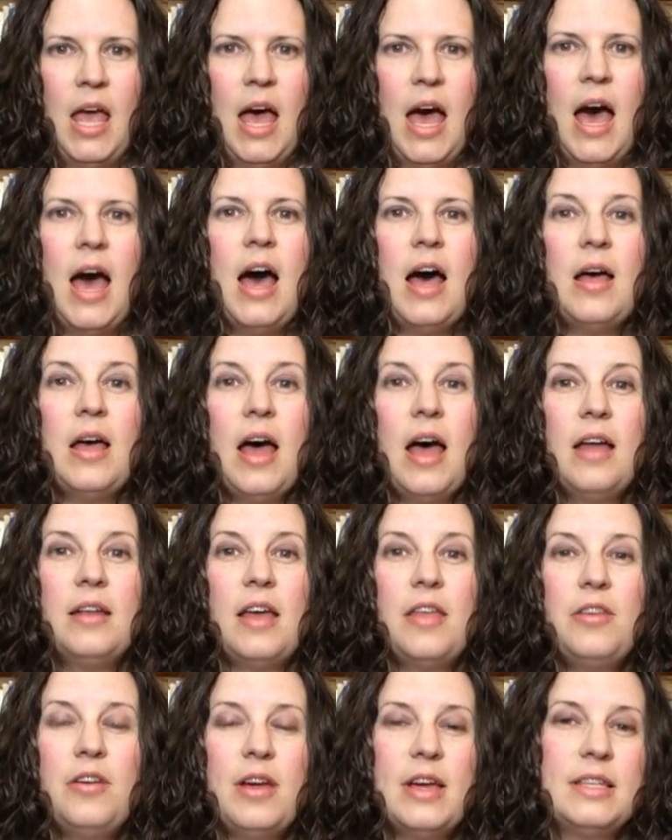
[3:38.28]

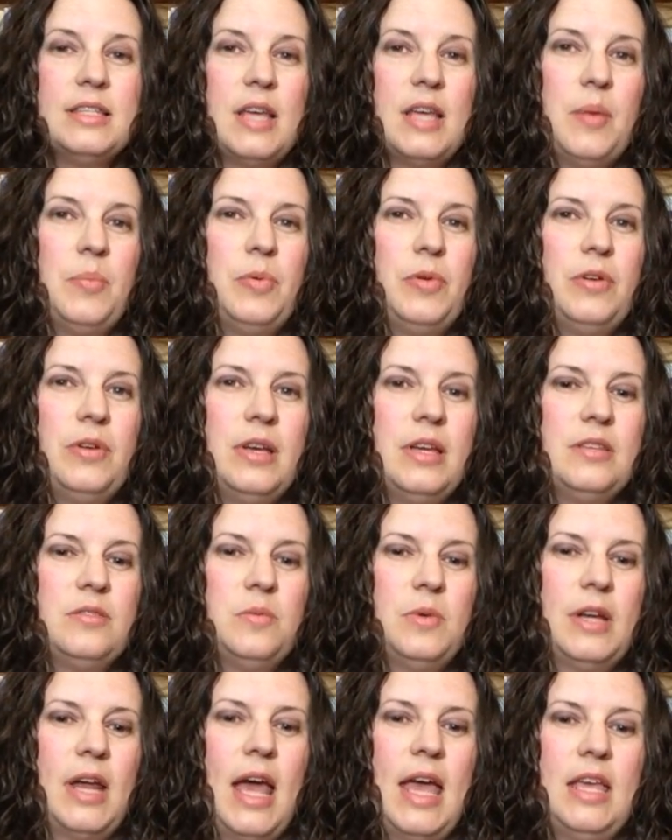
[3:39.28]
Another example is
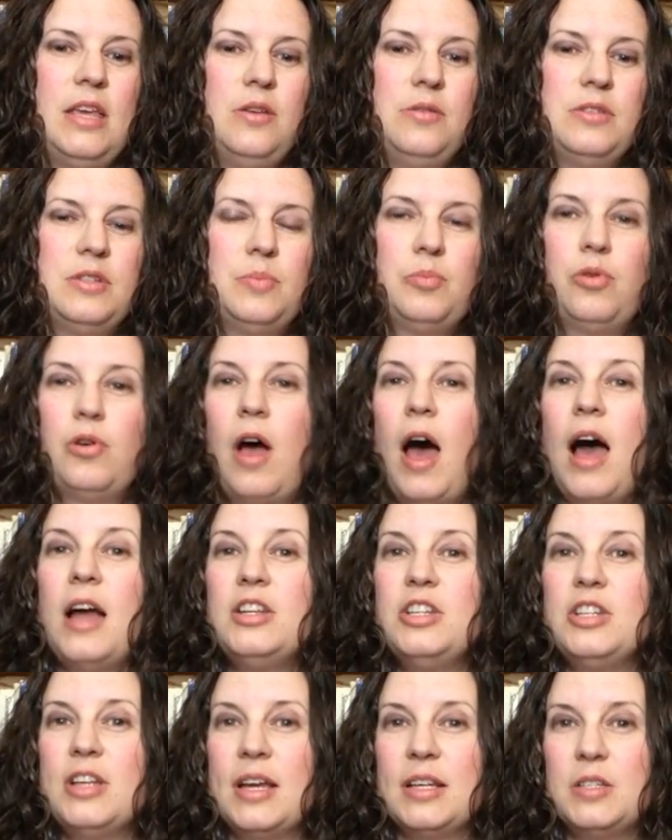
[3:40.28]
when I used
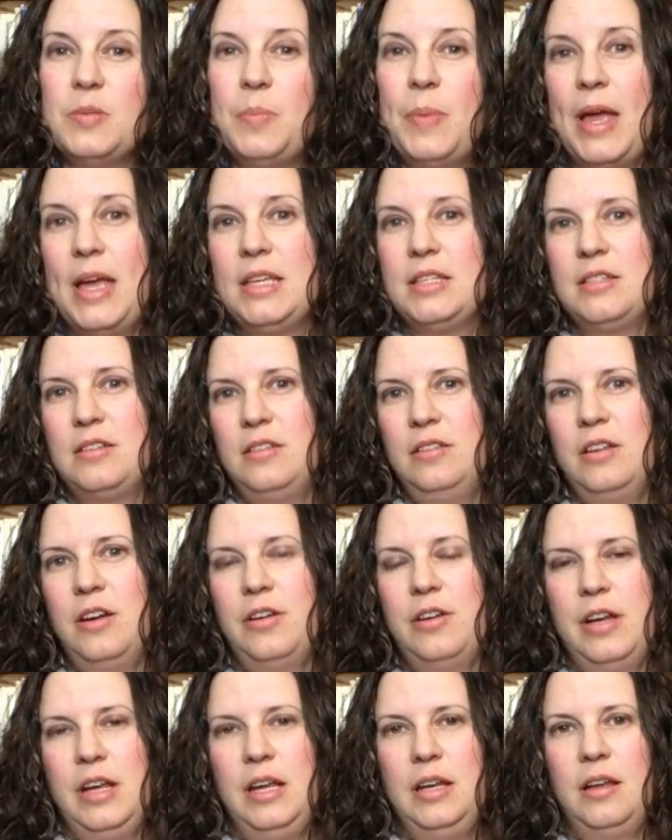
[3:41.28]
project-based
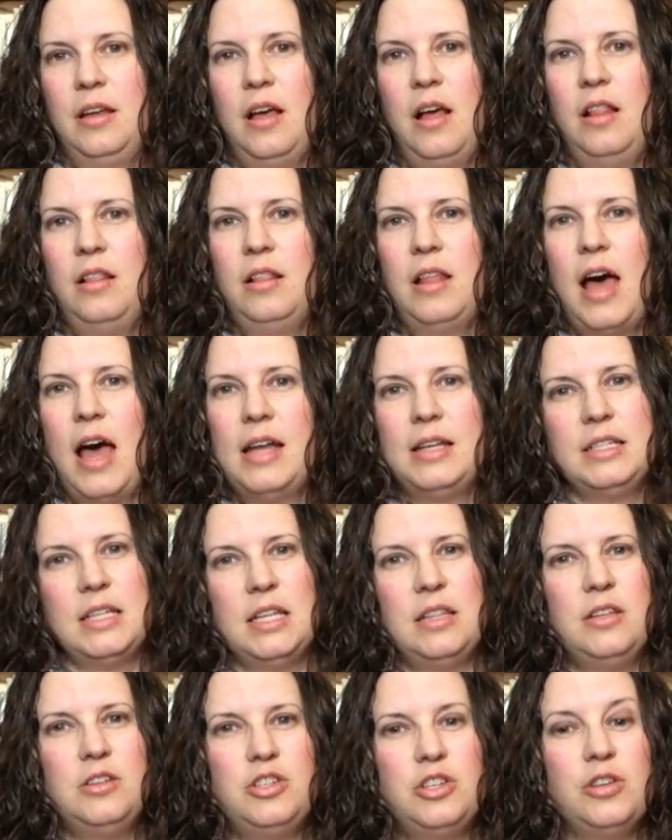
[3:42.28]
learning a lot
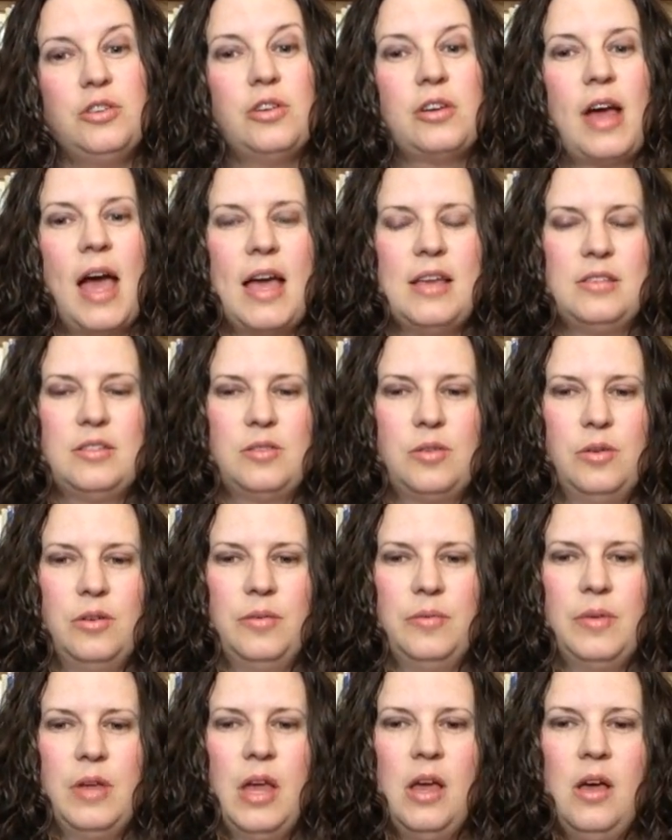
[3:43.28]
in the junior high
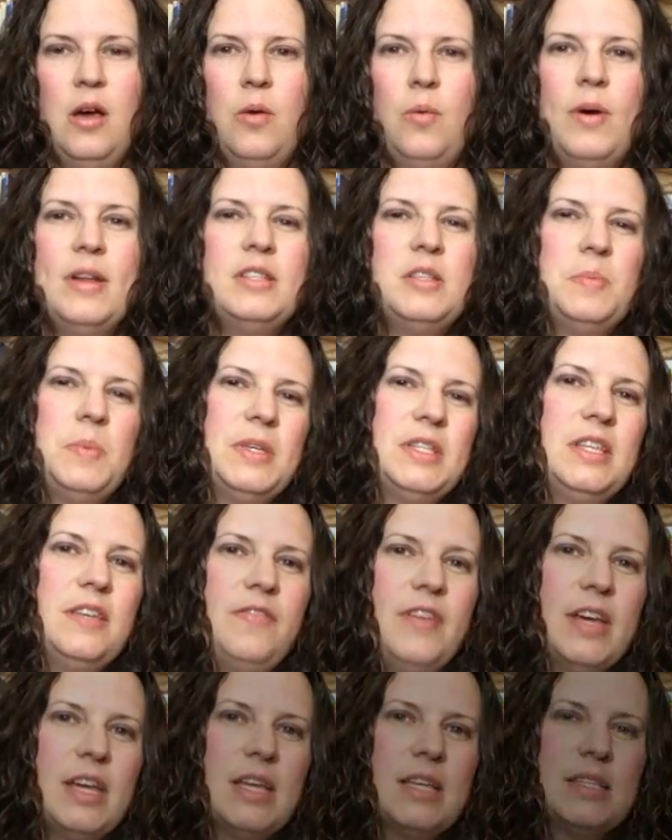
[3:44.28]
school. One
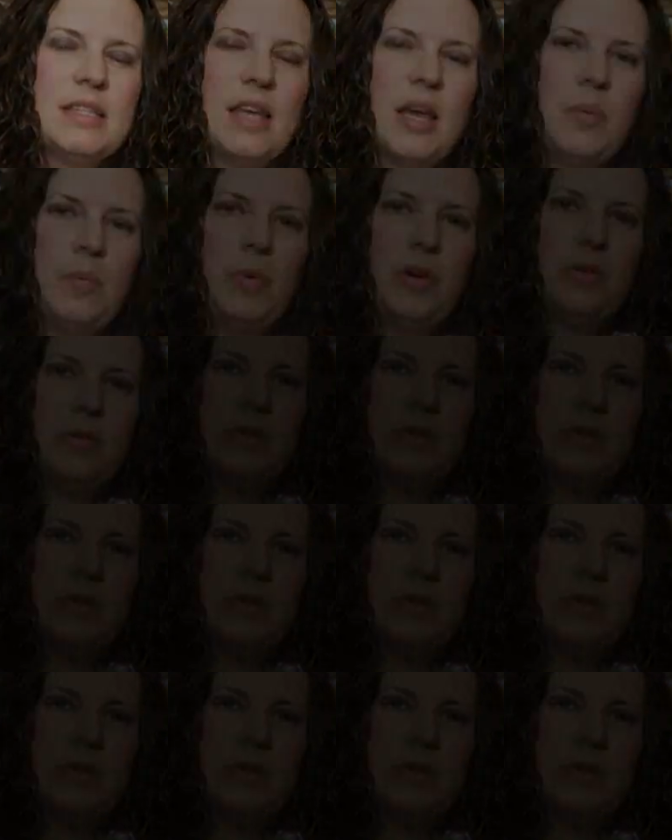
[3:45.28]
specific example